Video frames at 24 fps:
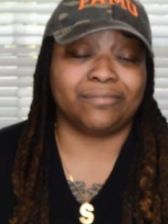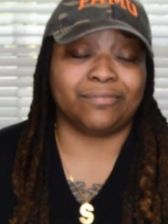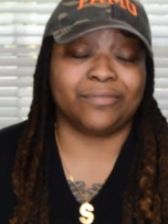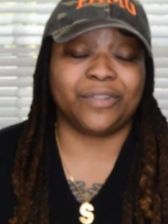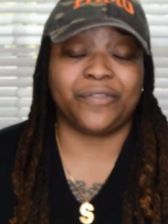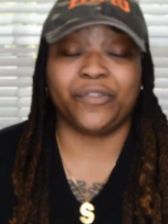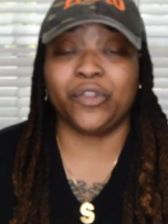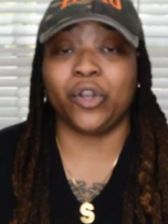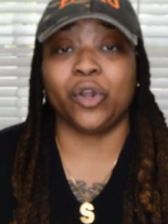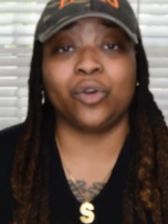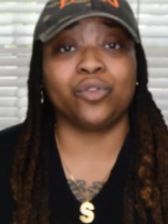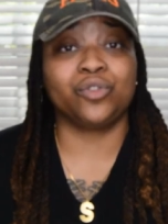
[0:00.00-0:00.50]

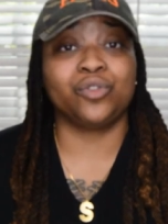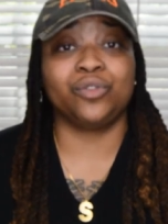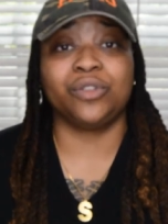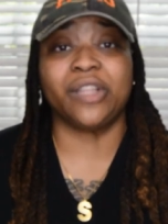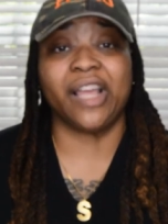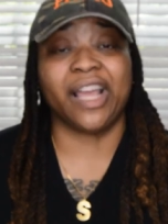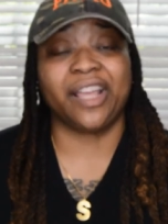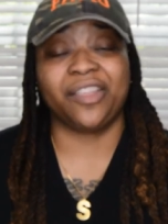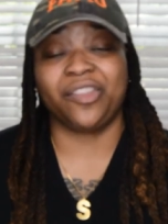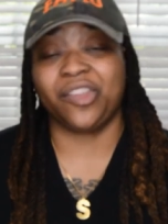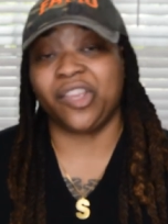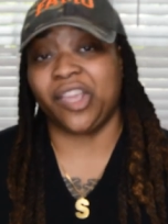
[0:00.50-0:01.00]
If you don't do
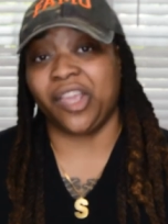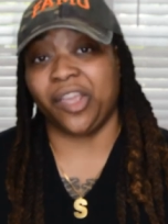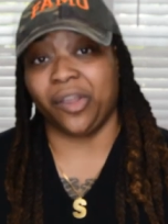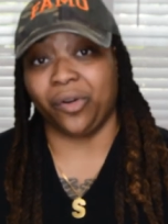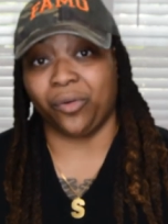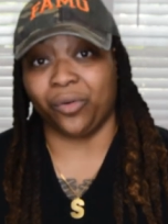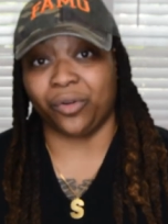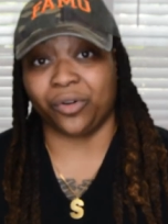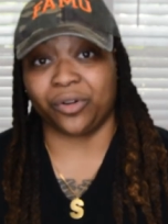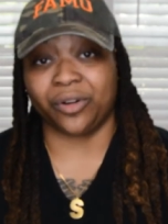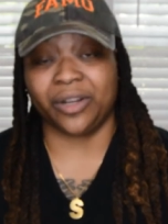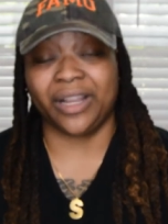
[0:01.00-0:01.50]
that, you
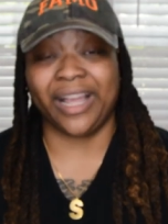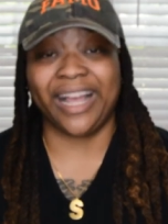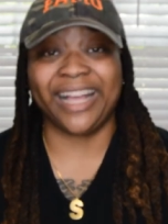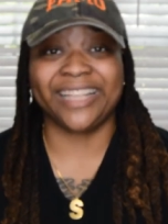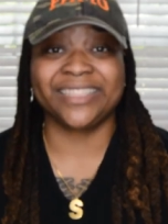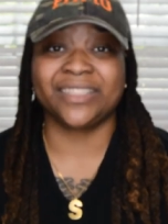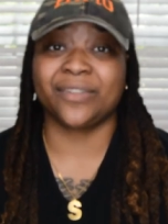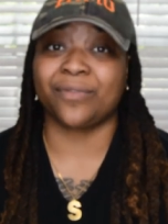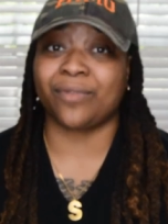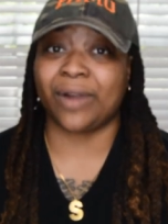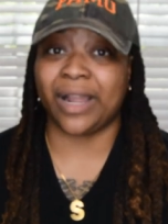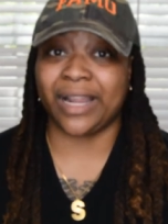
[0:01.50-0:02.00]
can't order.
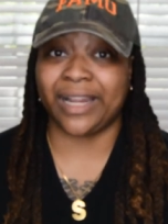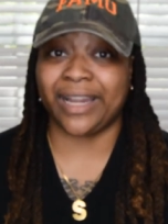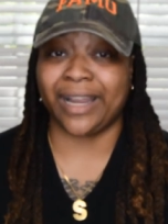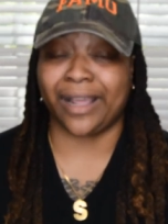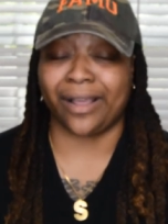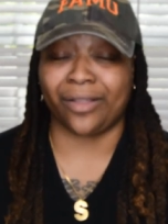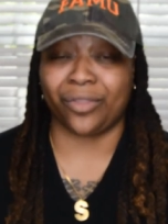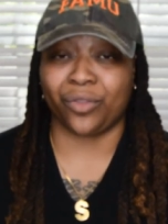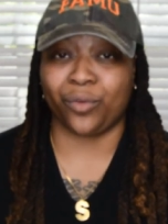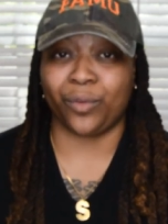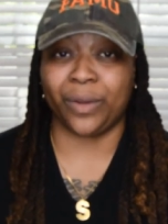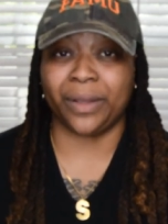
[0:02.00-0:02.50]
As of right
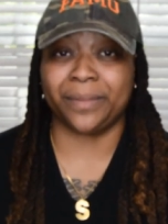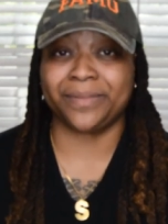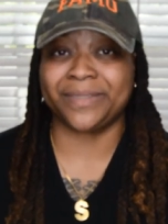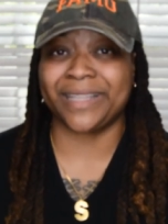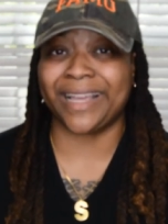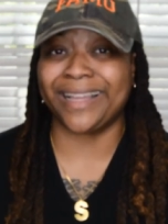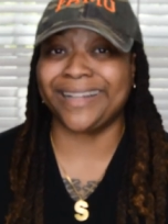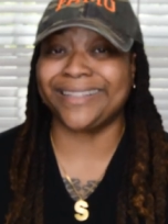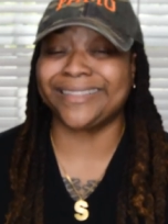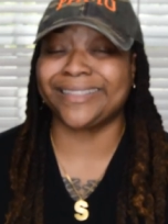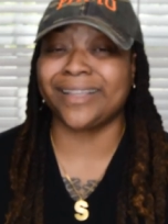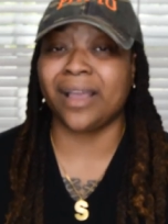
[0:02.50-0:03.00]
now, the
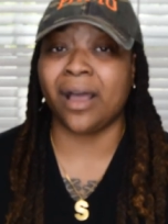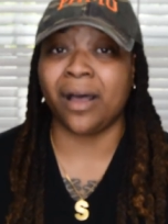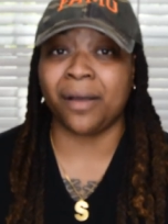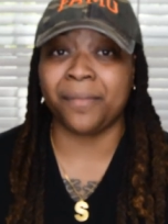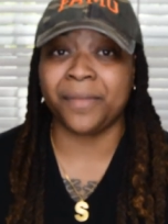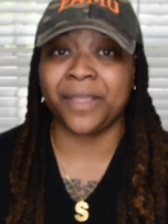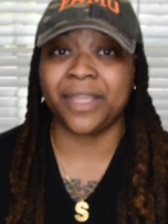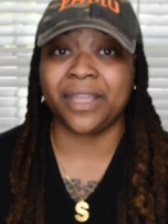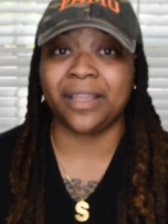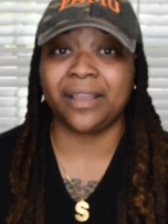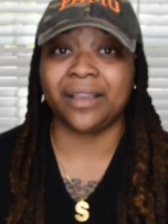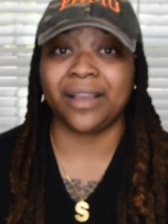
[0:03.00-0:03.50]
website is
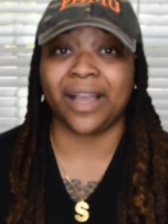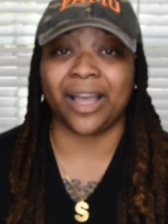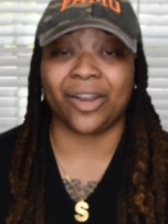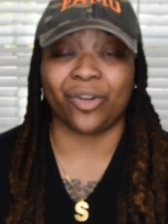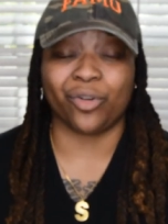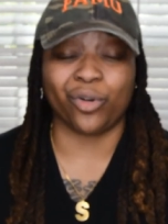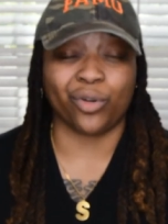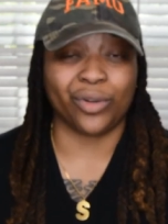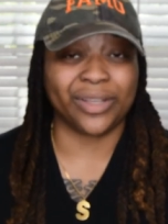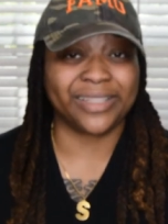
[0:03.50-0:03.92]
coming. I don't know